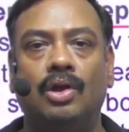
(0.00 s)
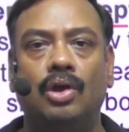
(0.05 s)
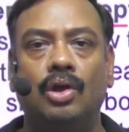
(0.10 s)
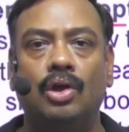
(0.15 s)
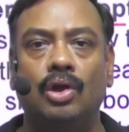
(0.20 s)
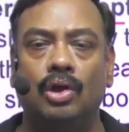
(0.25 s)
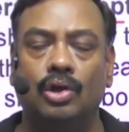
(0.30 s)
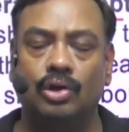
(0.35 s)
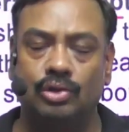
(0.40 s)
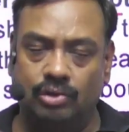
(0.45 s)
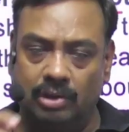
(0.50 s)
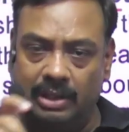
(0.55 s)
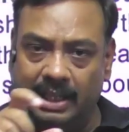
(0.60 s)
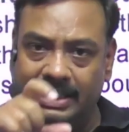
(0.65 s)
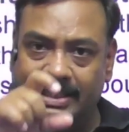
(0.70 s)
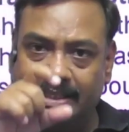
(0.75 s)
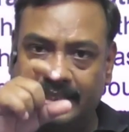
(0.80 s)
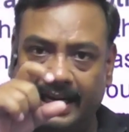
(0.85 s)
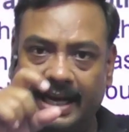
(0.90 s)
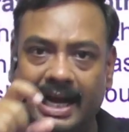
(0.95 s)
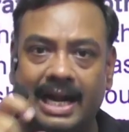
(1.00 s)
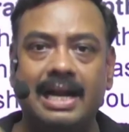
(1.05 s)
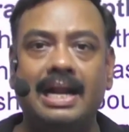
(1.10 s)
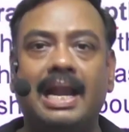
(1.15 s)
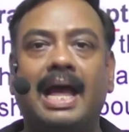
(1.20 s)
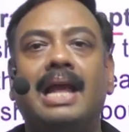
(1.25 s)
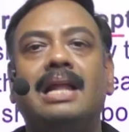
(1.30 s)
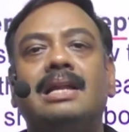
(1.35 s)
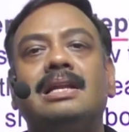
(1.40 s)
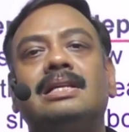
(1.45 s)
So the second
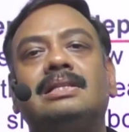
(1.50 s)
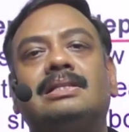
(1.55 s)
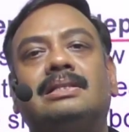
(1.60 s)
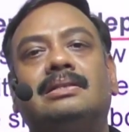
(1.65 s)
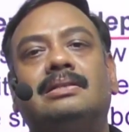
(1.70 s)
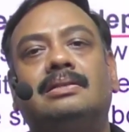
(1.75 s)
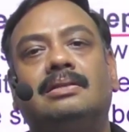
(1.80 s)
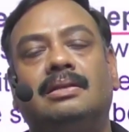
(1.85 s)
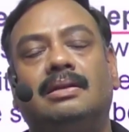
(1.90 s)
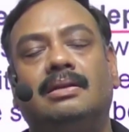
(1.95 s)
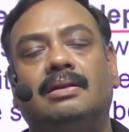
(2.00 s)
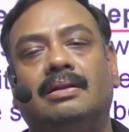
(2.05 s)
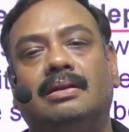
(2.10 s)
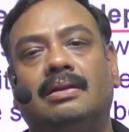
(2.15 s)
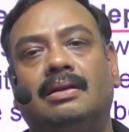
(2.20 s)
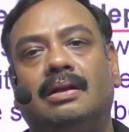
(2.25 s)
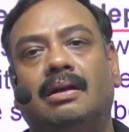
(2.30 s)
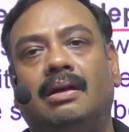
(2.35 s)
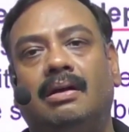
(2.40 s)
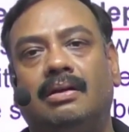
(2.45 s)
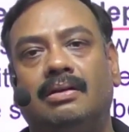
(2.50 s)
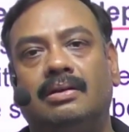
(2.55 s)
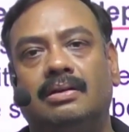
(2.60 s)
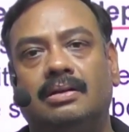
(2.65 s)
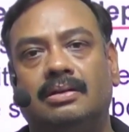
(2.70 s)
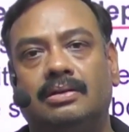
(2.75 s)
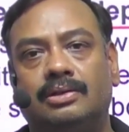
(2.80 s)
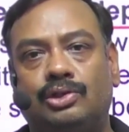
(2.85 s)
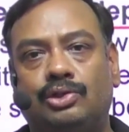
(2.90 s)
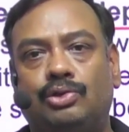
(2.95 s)
line is
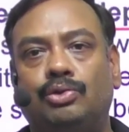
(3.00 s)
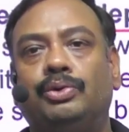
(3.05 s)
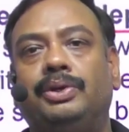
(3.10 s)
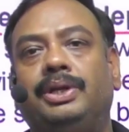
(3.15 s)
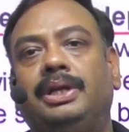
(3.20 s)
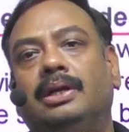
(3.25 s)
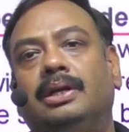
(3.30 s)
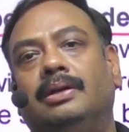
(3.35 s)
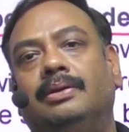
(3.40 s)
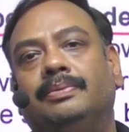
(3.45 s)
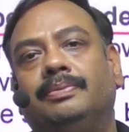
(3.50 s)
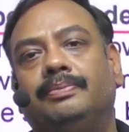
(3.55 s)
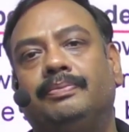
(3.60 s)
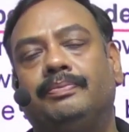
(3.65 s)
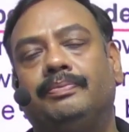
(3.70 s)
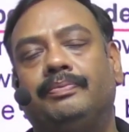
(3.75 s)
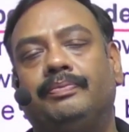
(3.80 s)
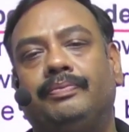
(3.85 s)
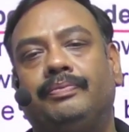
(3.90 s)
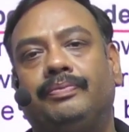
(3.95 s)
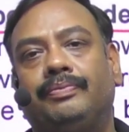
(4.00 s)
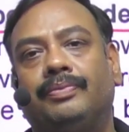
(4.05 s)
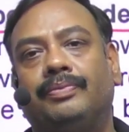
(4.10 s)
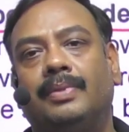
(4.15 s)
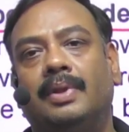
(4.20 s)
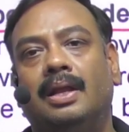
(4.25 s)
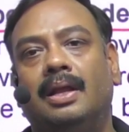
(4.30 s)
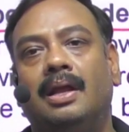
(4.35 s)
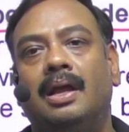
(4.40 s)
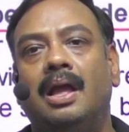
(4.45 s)
true here.
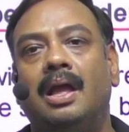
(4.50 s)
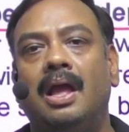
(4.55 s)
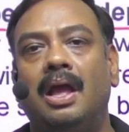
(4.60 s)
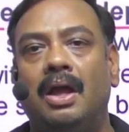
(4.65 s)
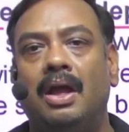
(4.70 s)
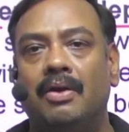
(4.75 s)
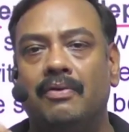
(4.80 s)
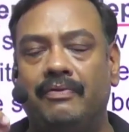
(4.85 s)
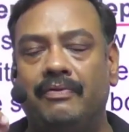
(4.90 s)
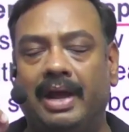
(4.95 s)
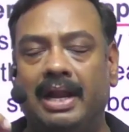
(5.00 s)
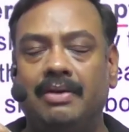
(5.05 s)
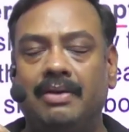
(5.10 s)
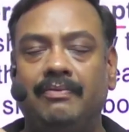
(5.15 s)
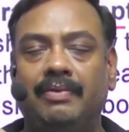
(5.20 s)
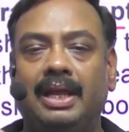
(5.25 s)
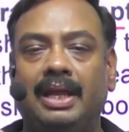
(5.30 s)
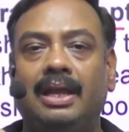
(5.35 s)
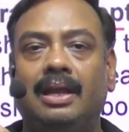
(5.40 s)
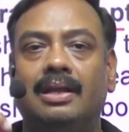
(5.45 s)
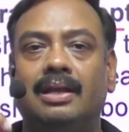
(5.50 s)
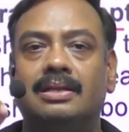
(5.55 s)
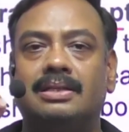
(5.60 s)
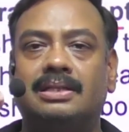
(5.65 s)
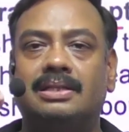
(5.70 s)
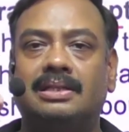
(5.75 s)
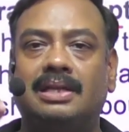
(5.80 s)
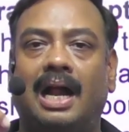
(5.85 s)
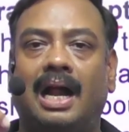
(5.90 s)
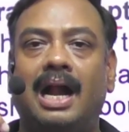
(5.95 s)
When we
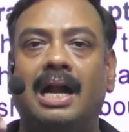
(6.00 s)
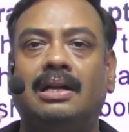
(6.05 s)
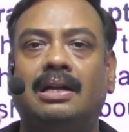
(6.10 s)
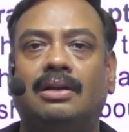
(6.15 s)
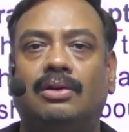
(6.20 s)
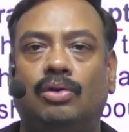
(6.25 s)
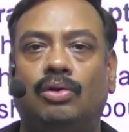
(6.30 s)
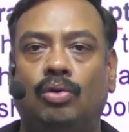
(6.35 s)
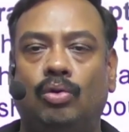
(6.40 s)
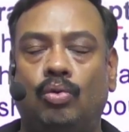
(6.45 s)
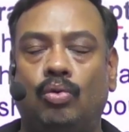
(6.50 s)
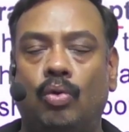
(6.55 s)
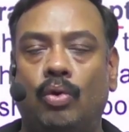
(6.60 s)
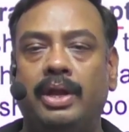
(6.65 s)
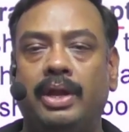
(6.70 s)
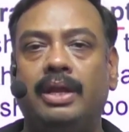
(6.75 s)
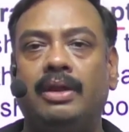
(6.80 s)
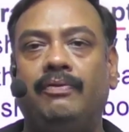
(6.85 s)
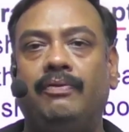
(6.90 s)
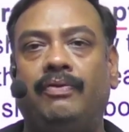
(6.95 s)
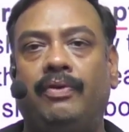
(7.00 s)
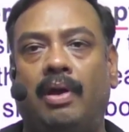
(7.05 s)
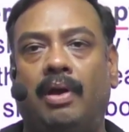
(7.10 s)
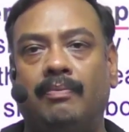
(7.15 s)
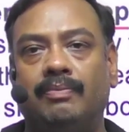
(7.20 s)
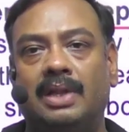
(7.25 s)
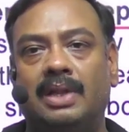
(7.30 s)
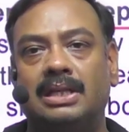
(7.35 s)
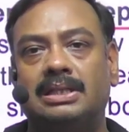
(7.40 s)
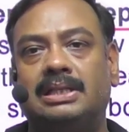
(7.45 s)
start going from
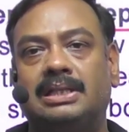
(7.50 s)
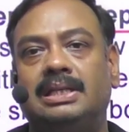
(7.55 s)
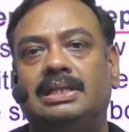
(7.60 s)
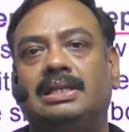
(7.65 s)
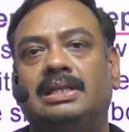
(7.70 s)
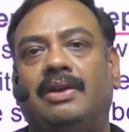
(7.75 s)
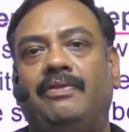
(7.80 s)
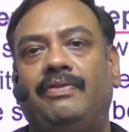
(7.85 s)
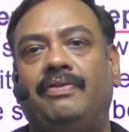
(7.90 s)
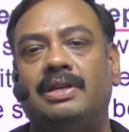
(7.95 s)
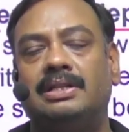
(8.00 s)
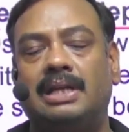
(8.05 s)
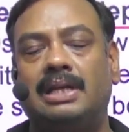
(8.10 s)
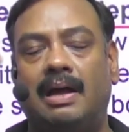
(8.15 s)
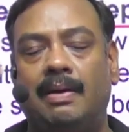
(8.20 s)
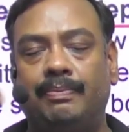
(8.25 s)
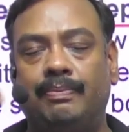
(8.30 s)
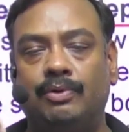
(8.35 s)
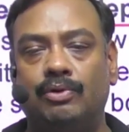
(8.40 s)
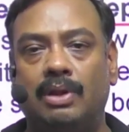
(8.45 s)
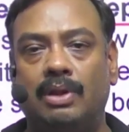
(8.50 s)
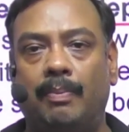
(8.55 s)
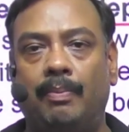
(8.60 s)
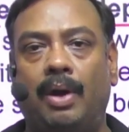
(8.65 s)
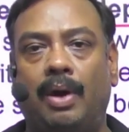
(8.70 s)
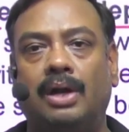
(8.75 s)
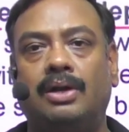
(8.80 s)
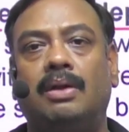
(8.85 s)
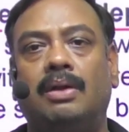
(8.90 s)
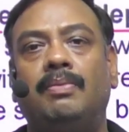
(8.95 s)
the sea surface up to the
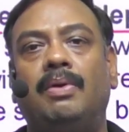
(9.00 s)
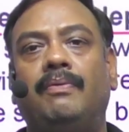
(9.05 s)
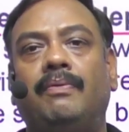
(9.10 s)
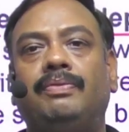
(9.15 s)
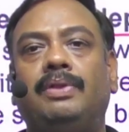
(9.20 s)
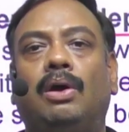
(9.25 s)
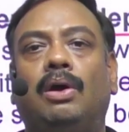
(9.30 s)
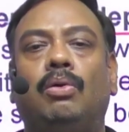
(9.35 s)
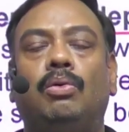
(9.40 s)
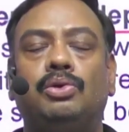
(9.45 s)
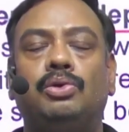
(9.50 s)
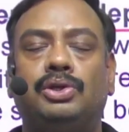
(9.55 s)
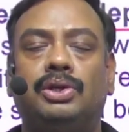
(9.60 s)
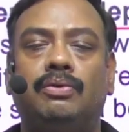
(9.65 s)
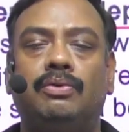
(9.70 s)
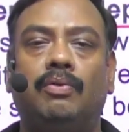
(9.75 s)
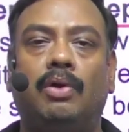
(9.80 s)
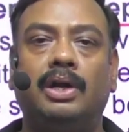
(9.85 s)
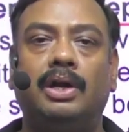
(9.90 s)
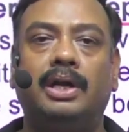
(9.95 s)
bottom of the ocean water,